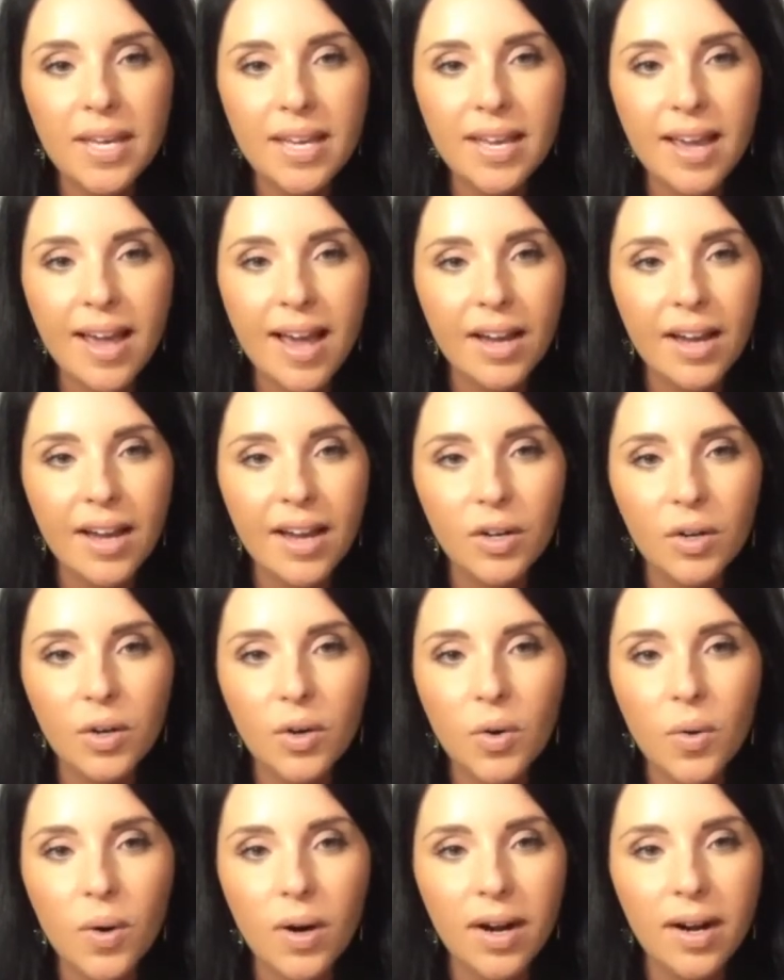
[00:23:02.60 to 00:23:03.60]
at your
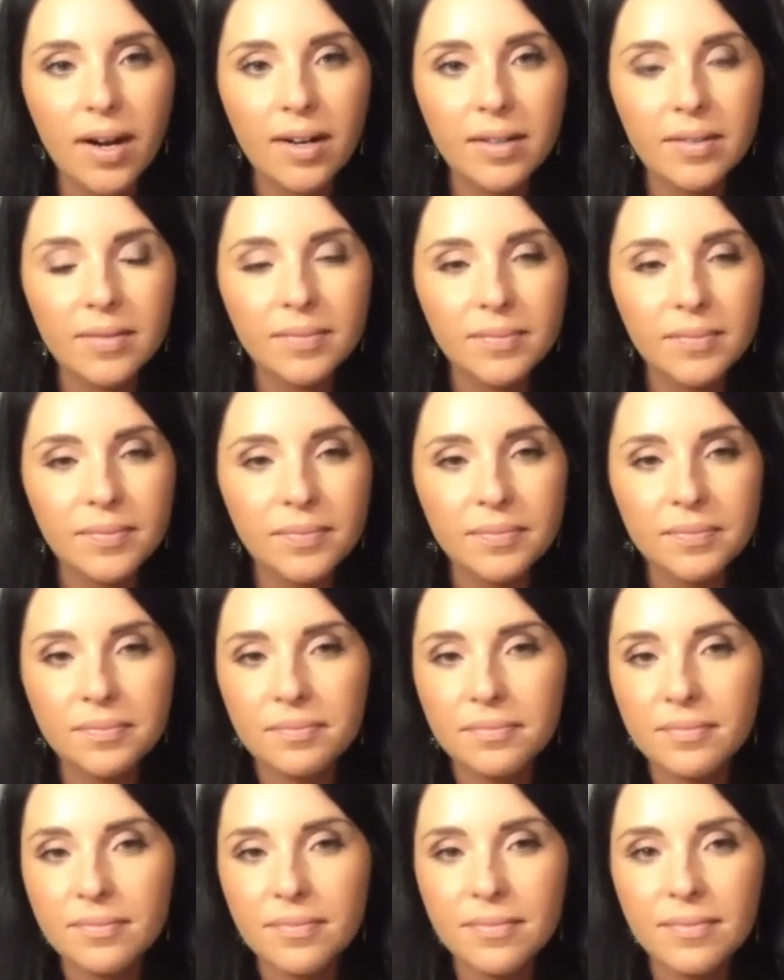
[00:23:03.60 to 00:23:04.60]
core.
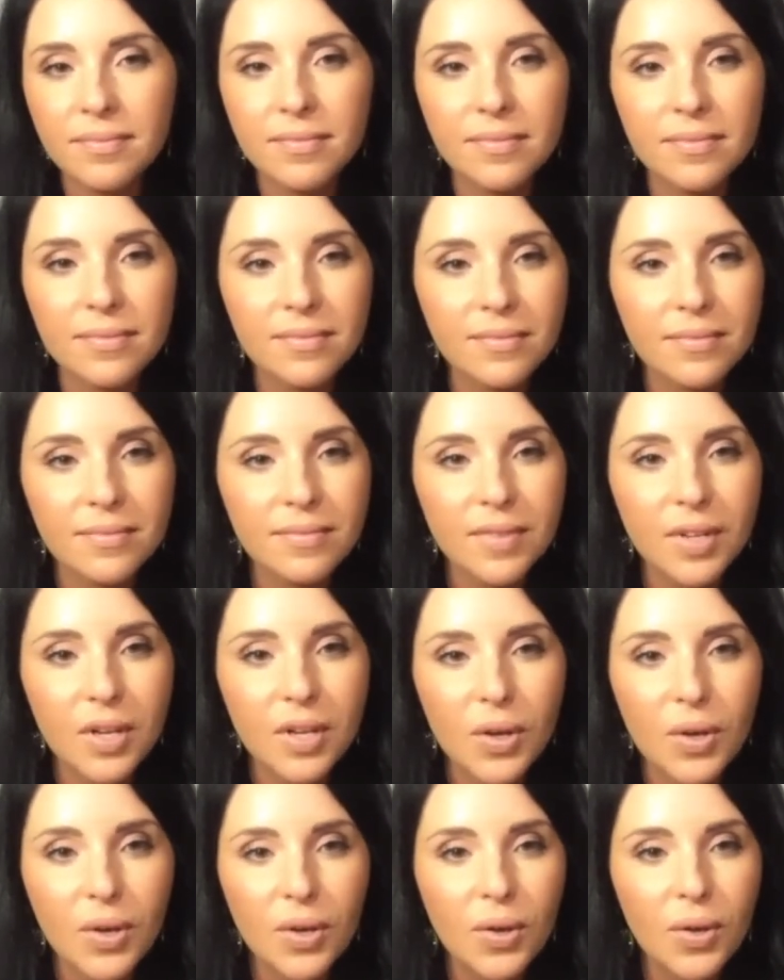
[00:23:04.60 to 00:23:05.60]
Who
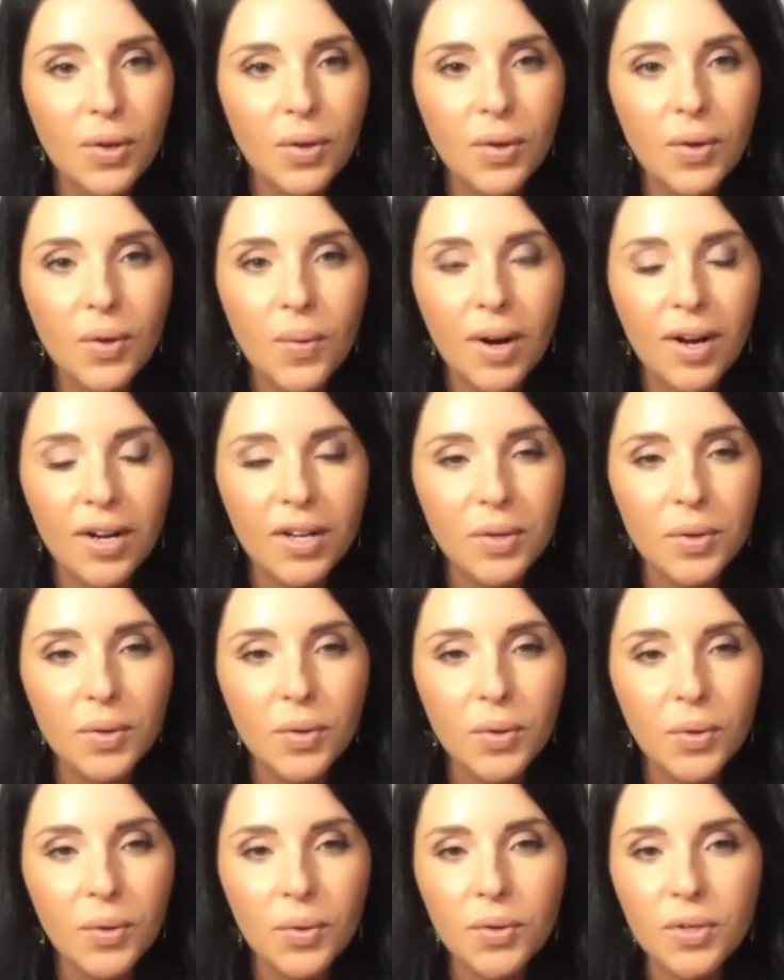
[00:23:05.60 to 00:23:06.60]
are you?
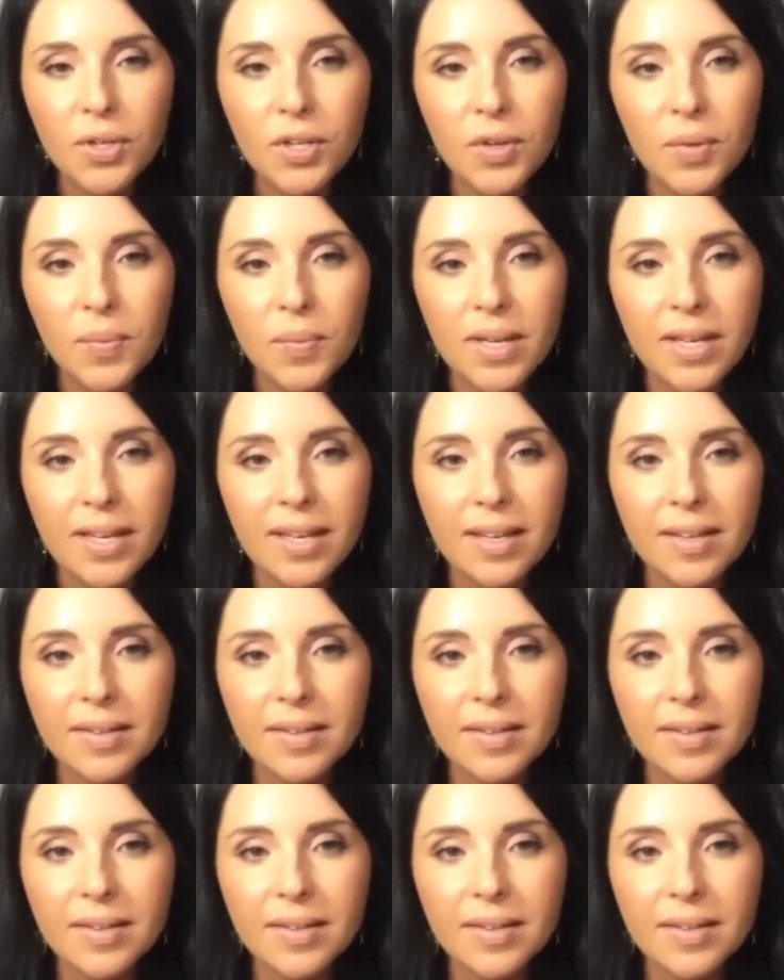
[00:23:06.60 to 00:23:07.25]
Who do you be?